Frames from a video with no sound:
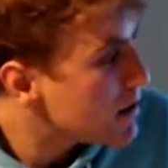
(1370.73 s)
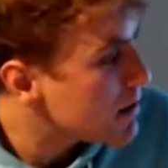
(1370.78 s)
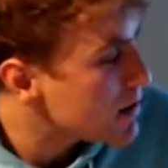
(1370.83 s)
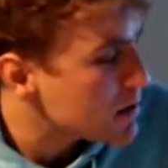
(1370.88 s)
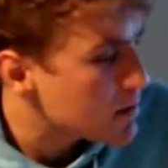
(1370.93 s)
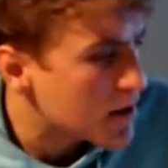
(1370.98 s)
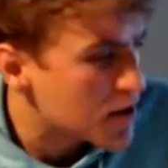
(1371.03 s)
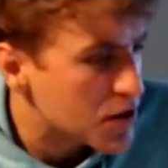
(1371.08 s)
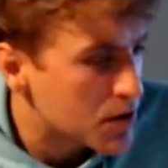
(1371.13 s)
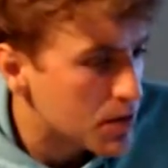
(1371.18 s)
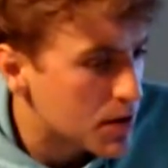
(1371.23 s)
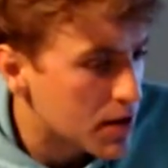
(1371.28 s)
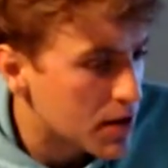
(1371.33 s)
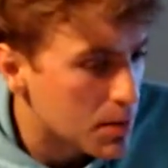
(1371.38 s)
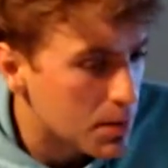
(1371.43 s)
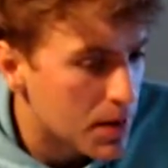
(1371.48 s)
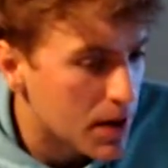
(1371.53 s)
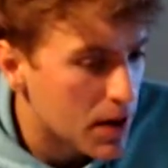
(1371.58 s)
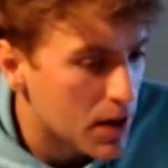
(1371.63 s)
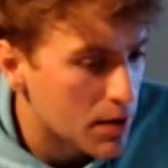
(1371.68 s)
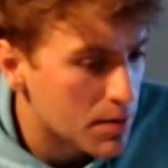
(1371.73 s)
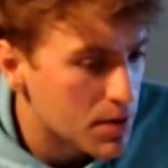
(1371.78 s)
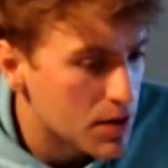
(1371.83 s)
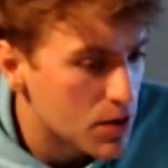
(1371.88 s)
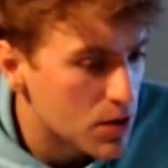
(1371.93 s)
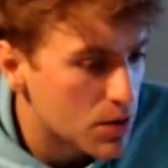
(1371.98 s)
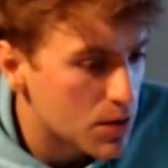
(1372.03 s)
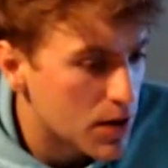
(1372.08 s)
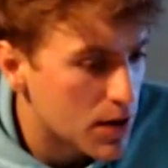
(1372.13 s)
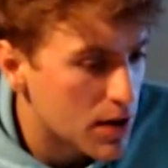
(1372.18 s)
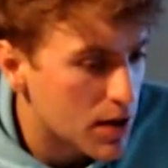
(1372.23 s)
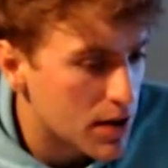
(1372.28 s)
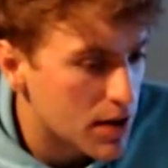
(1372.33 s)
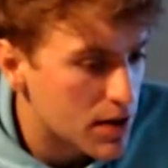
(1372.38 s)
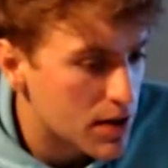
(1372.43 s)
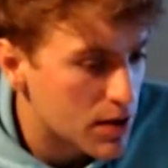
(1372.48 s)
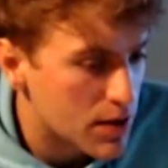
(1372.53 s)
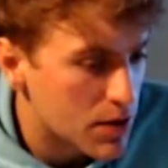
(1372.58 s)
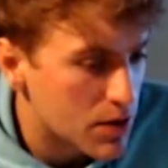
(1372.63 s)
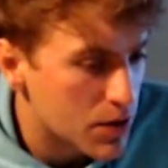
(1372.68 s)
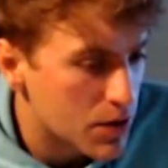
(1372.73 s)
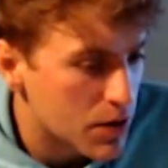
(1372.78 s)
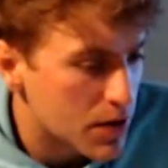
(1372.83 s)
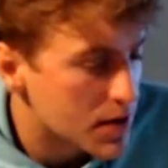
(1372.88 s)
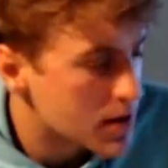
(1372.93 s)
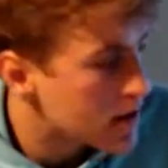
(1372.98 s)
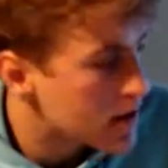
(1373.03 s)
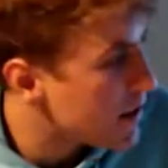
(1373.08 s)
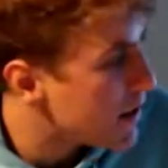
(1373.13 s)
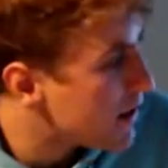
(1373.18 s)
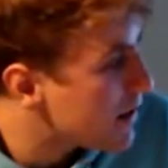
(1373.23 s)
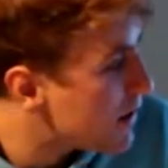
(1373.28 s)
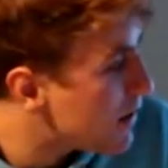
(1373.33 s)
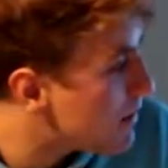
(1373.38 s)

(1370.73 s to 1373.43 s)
especially when you compare them to New York State.